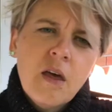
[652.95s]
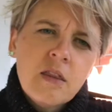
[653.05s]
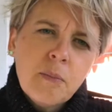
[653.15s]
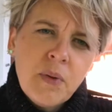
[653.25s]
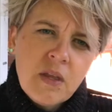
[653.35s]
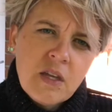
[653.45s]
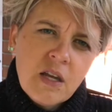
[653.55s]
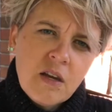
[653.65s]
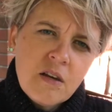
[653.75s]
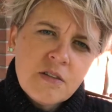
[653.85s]
the
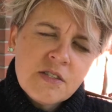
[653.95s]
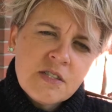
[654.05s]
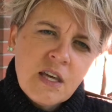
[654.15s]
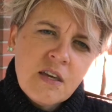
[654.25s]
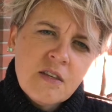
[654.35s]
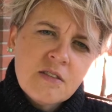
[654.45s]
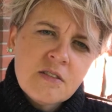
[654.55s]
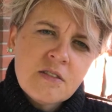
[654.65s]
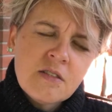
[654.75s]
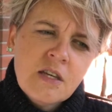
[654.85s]
billionaire
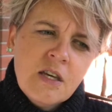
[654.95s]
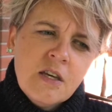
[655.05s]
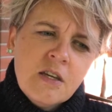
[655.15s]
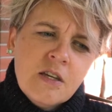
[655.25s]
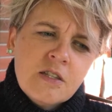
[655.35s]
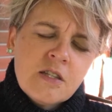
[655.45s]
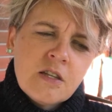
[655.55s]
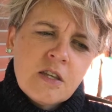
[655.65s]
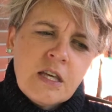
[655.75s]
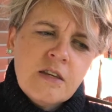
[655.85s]
says
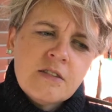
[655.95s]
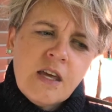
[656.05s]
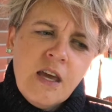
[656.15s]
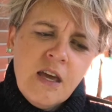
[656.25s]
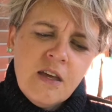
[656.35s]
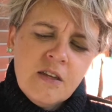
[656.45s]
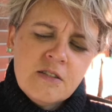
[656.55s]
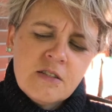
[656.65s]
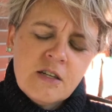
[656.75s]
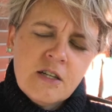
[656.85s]
to his
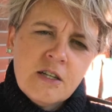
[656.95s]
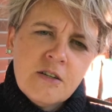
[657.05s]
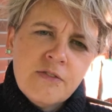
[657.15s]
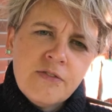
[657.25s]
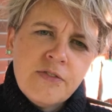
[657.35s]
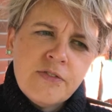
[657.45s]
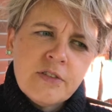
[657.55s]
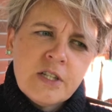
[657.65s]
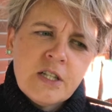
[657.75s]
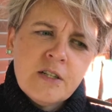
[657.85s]
head of
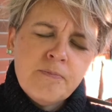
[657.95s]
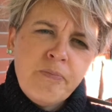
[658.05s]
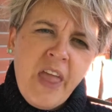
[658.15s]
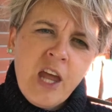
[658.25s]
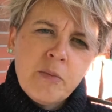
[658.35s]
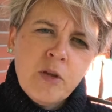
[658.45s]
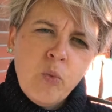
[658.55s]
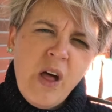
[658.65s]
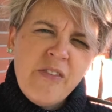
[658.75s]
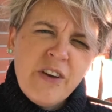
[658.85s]
animal
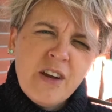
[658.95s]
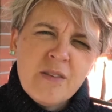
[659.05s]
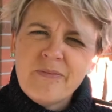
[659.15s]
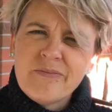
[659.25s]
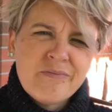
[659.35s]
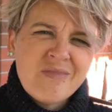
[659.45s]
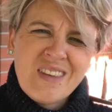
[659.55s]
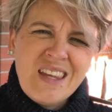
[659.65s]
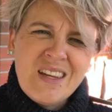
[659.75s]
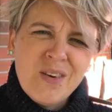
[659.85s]
welfare,
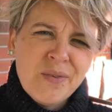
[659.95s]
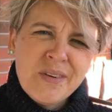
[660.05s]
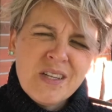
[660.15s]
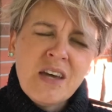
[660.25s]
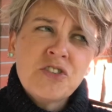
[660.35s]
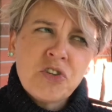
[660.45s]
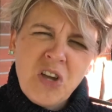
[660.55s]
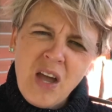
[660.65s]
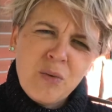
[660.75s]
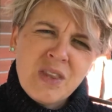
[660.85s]
you know, Hunter
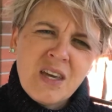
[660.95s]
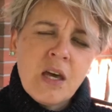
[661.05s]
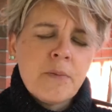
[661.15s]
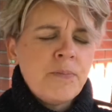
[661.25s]
guy with a gun.